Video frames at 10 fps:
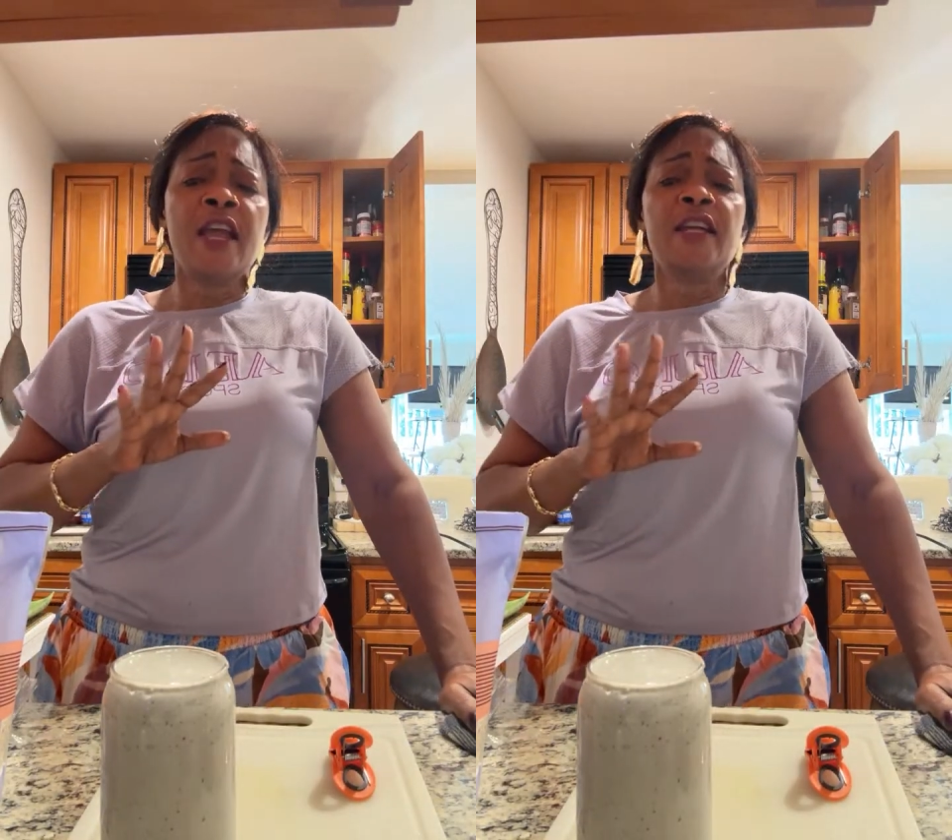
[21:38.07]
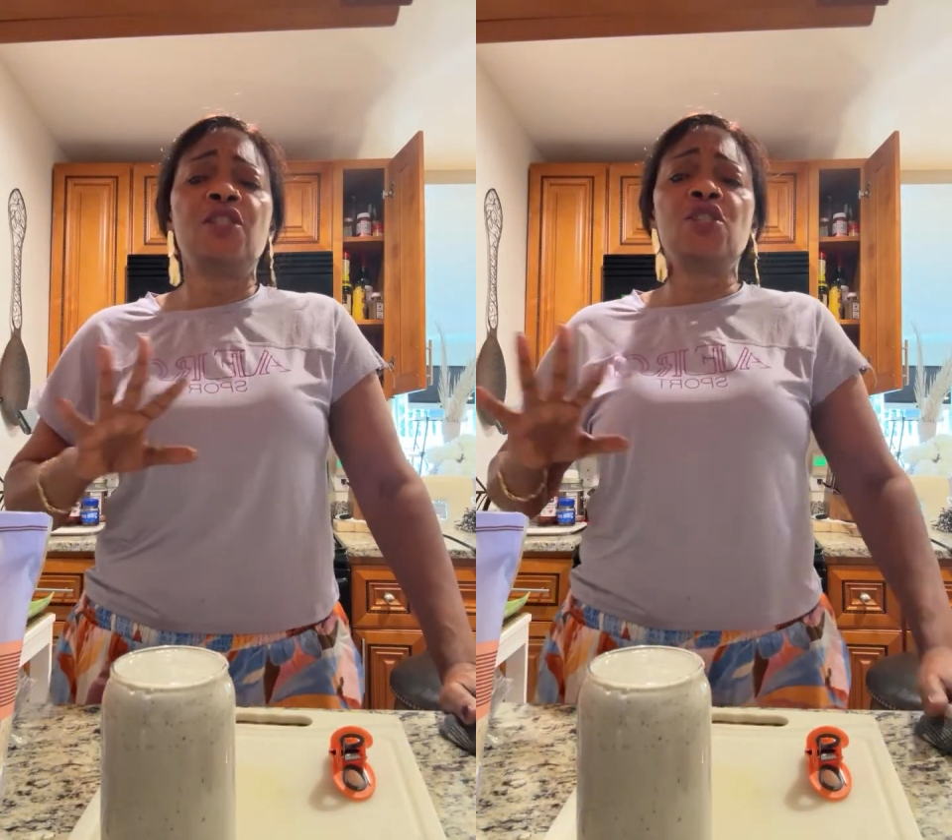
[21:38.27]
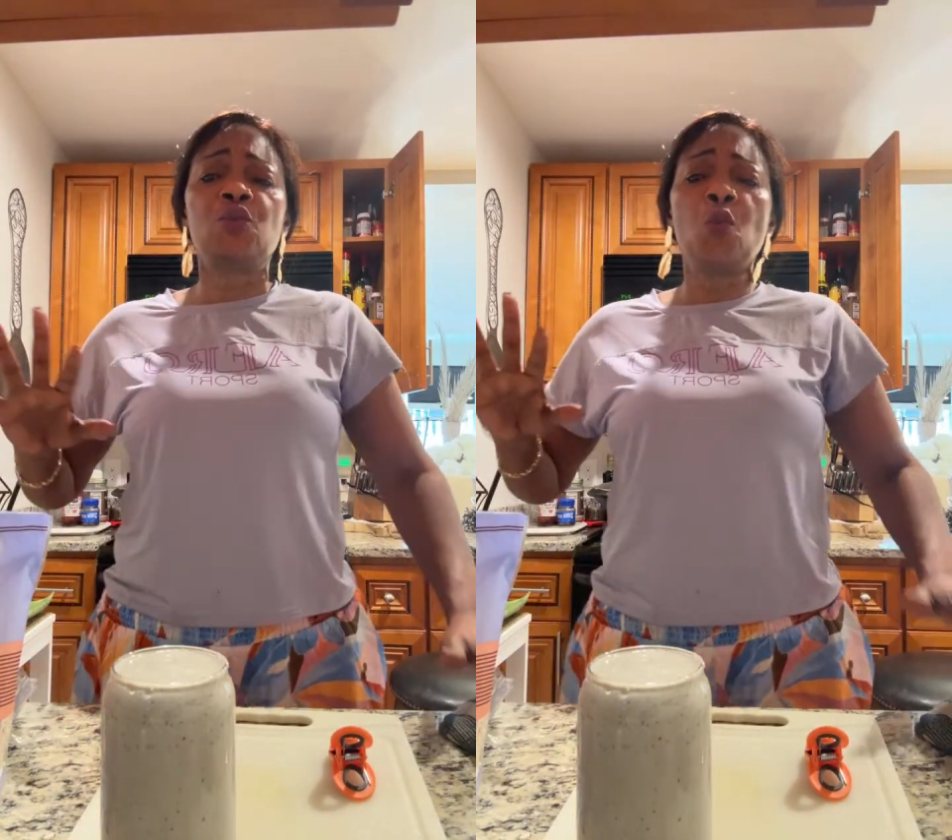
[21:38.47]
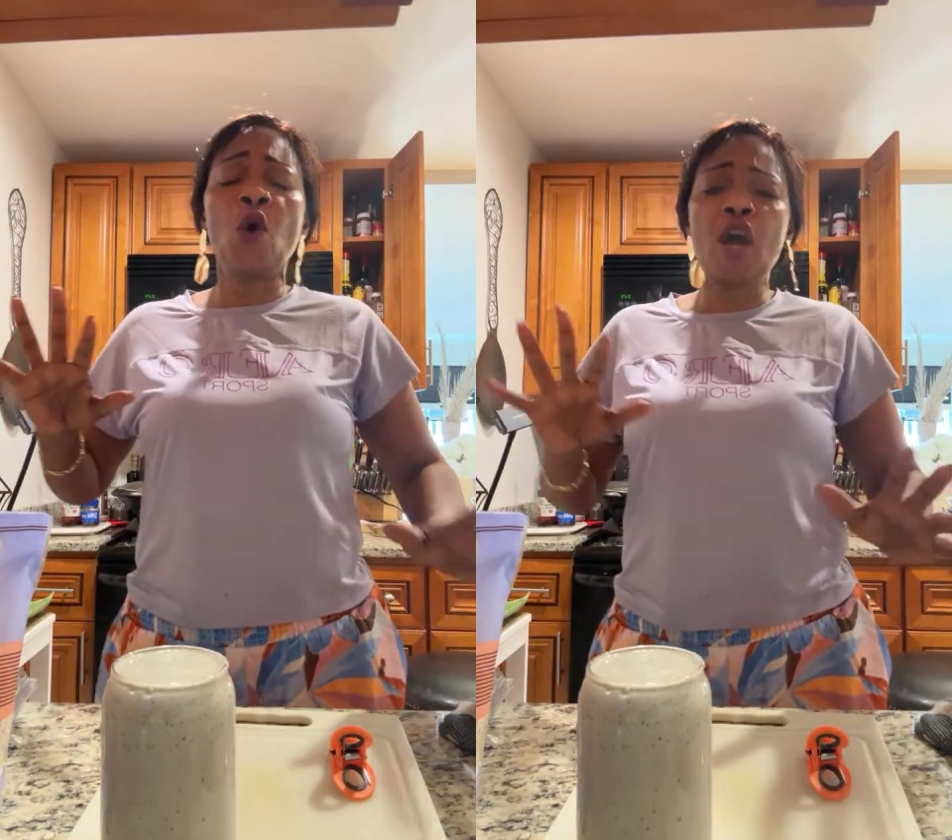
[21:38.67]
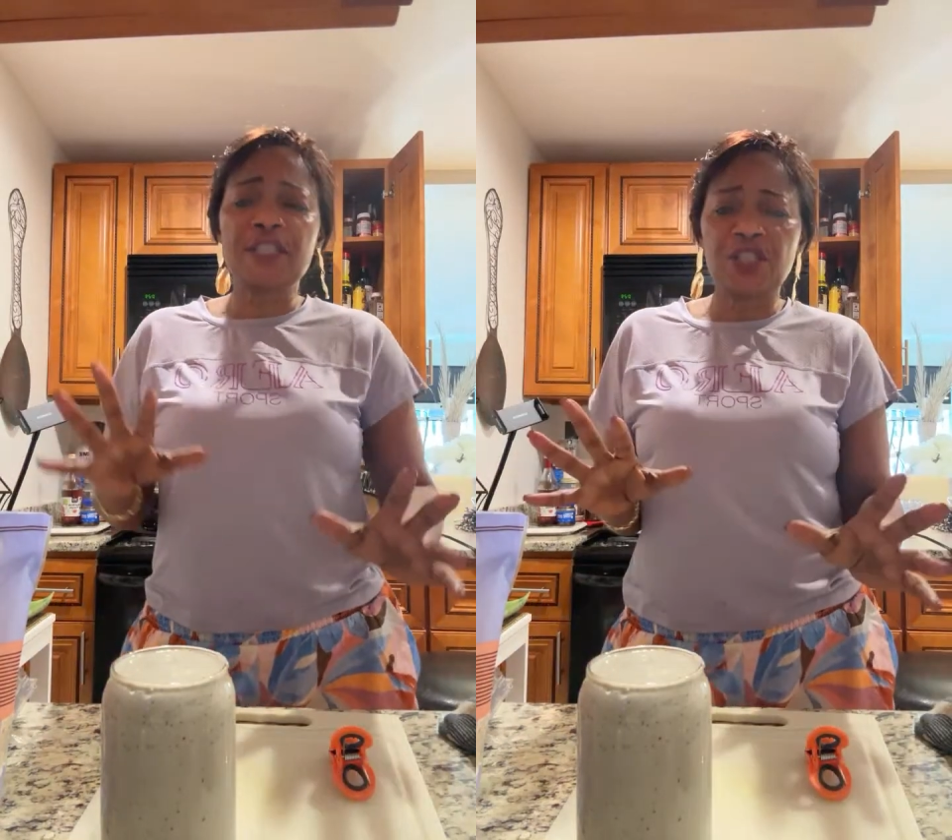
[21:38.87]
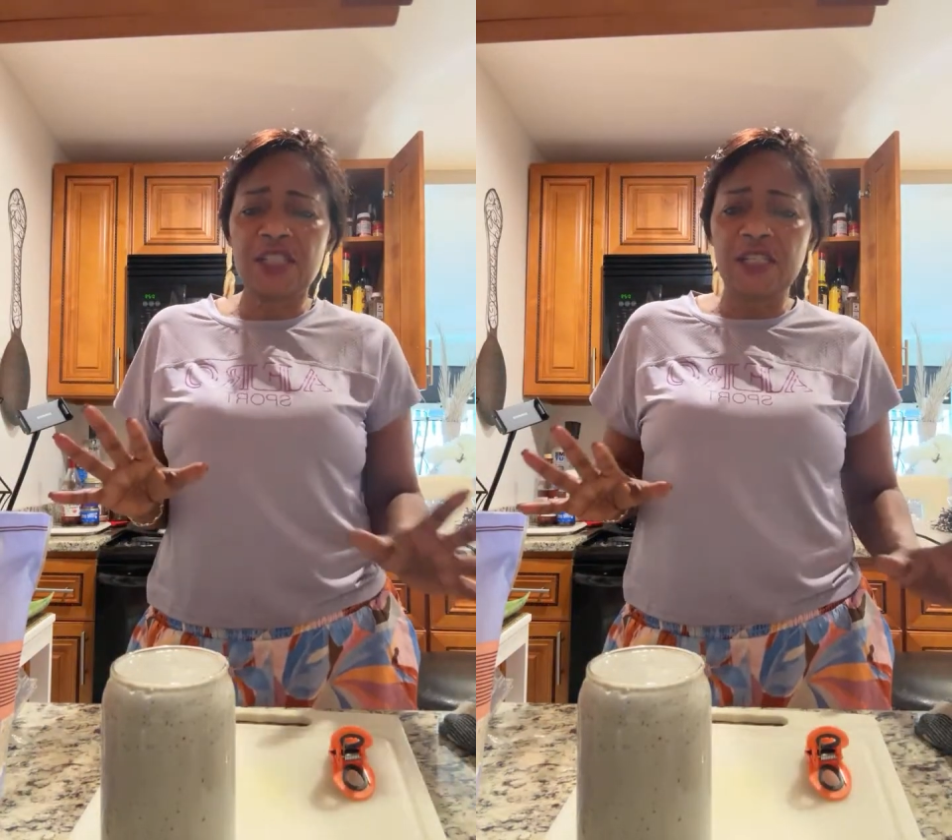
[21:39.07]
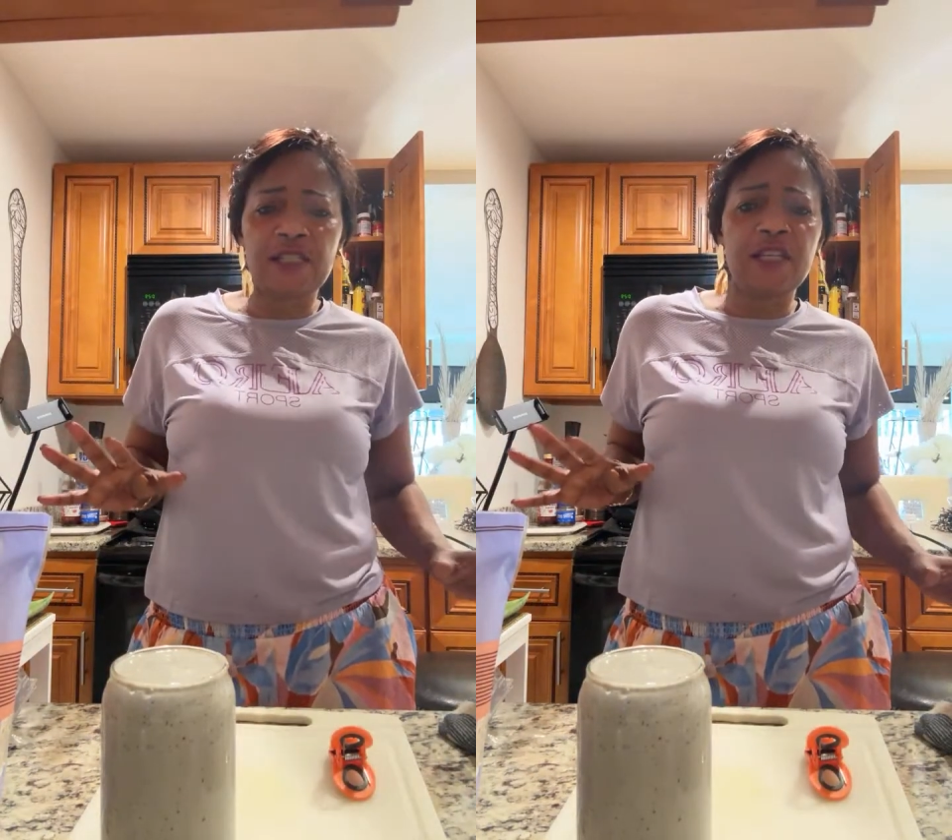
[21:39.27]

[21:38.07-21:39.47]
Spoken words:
and just watch these